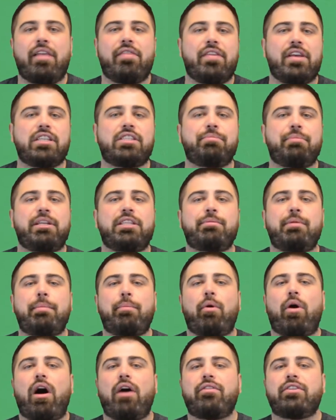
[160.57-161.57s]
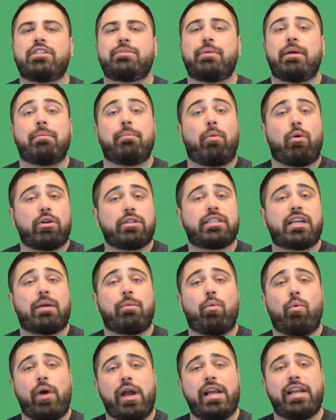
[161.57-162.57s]
This means people often spend more
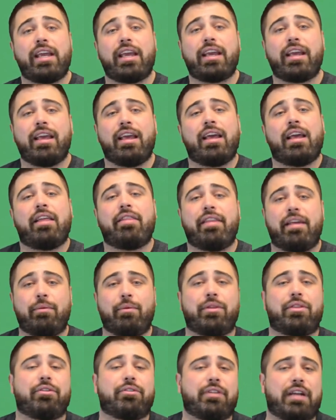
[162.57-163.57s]
time waiting than with their